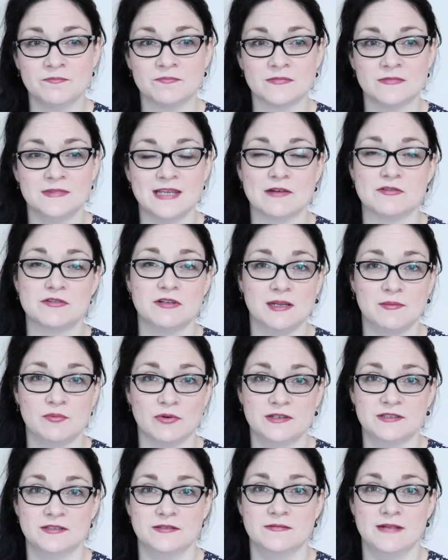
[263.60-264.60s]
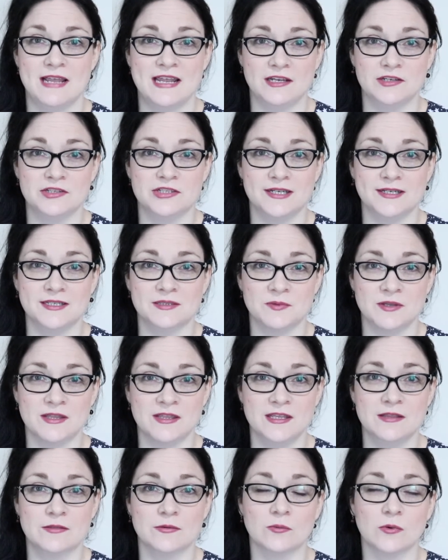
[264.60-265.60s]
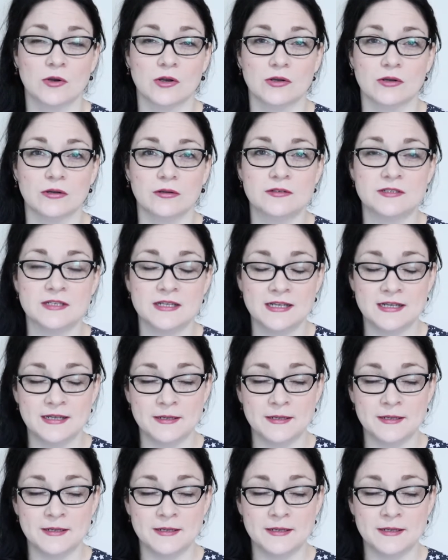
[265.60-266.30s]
naturally present energies within the world,